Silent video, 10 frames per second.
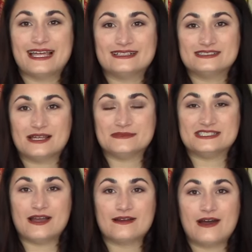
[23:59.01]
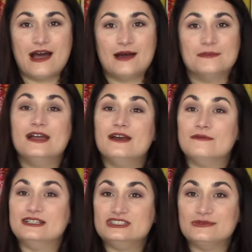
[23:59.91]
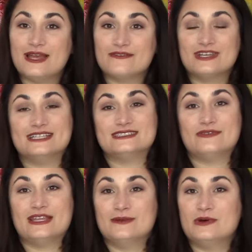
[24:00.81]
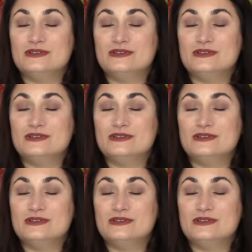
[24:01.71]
addicts anonymous dot com. We do have kits available